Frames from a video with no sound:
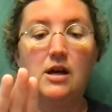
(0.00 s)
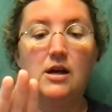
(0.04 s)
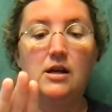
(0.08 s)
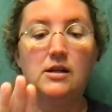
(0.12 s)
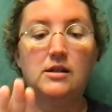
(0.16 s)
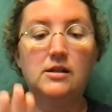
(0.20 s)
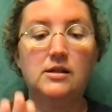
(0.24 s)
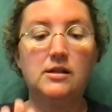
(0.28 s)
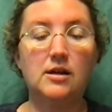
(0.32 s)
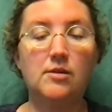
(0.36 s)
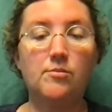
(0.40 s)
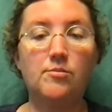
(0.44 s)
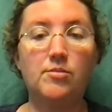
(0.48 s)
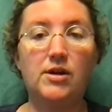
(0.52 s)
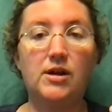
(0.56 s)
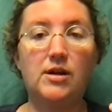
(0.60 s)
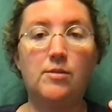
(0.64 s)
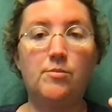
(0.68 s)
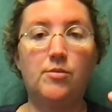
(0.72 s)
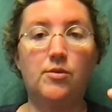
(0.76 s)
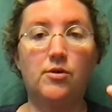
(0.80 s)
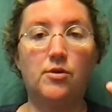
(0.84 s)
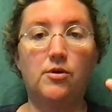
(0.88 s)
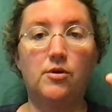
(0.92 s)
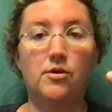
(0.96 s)
Some
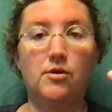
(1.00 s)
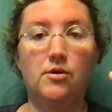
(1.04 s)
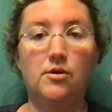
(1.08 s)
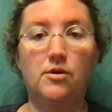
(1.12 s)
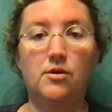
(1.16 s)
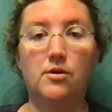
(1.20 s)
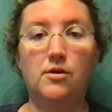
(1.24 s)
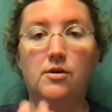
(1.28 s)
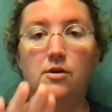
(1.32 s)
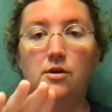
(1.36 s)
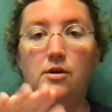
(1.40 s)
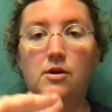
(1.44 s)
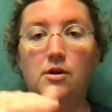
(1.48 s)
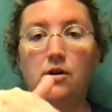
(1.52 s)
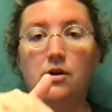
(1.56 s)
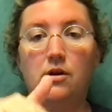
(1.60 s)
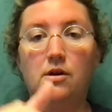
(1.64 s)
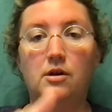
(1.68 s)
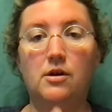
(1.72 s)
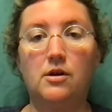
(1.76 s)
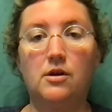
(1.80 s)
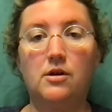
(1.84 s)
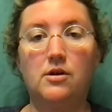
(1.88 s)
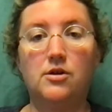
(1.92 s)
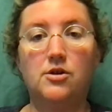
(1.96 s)
people
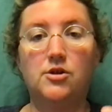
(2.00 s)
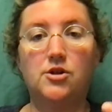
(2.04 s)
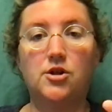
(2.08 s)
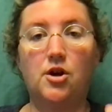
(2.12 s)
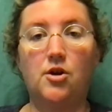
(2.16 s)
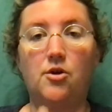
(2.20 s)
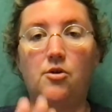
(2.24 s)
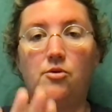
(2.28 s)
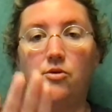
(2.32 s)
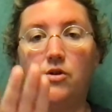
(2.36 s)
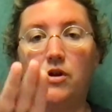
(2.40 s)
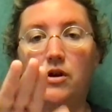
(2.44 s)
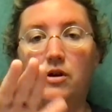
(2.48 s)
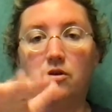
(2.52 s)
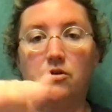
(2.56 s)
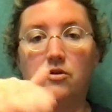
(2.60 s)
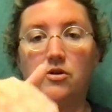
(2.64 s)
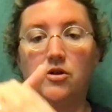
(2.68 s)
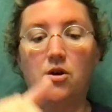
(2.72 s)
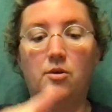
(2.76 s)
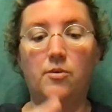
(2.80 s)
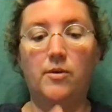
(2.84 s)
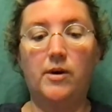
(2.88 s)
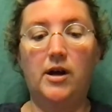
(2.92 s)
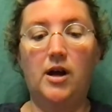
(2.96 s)
show theirs
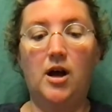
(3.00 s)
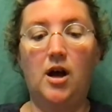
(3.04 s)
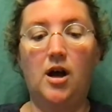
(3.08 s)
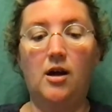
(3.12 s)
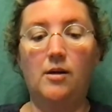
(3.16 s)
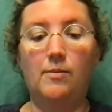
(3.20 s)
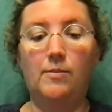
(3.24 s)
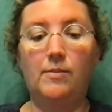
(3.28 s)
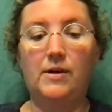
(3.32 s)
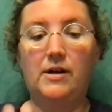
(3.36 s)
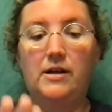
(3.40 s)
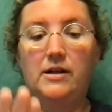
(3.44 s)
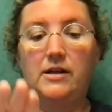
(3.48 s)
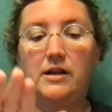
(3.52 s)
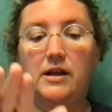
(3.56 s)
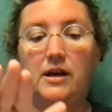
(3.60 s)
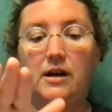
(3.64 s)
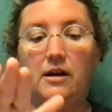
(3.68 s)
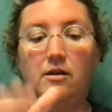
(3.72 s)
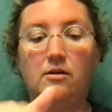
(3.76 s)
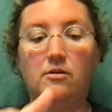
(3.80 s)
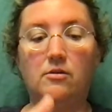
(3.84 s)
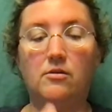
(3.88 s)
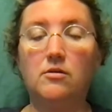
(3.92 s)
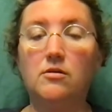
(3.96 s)
going up and
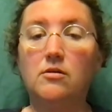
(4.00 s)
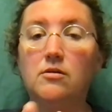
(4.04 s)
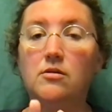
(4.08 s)
down,